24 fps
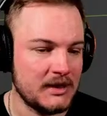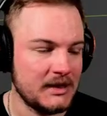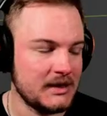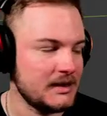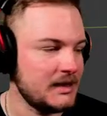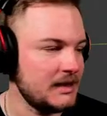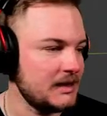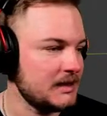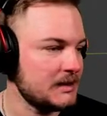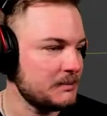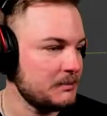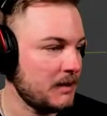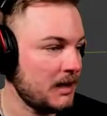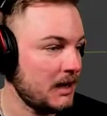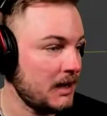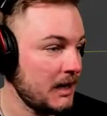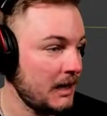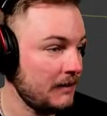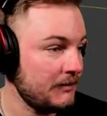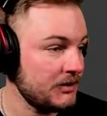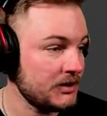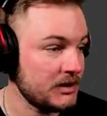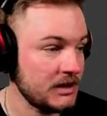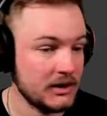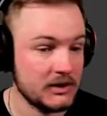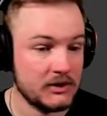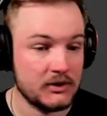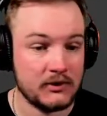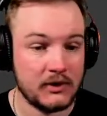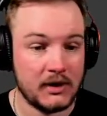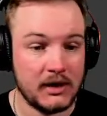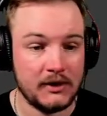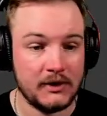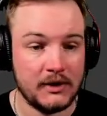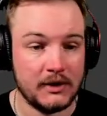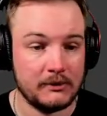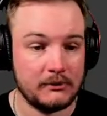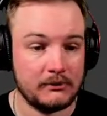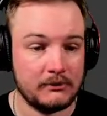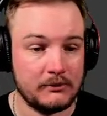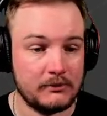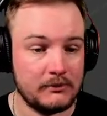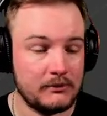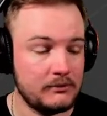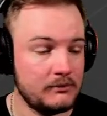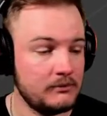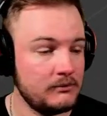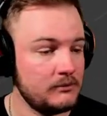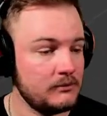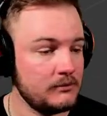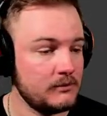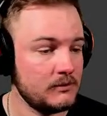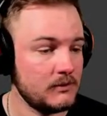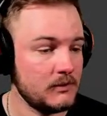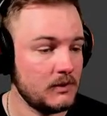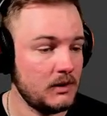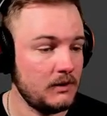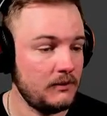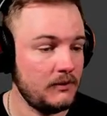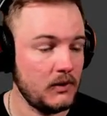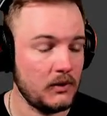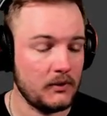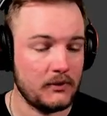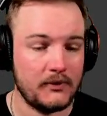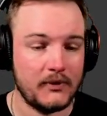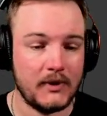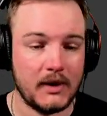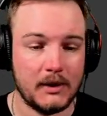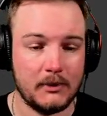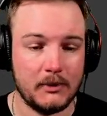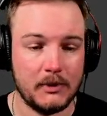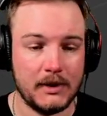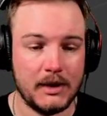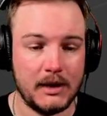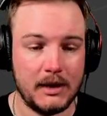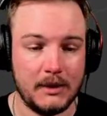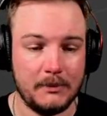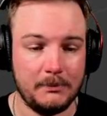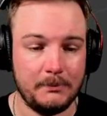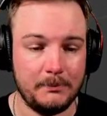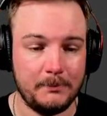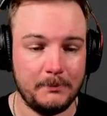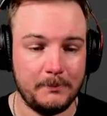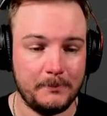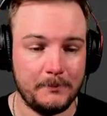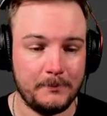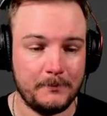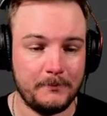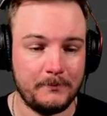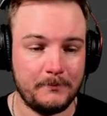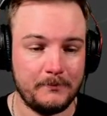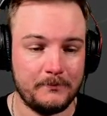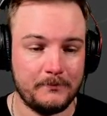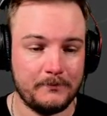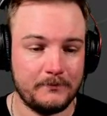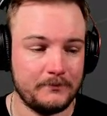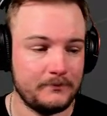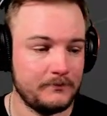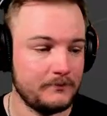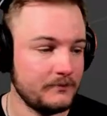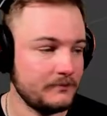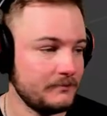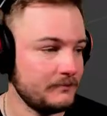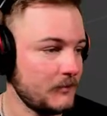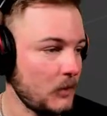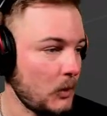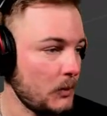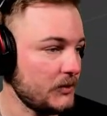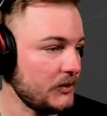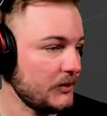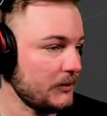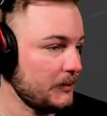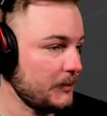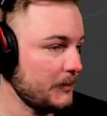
this might have the chance to try it then. If you're fine with that. Hope so.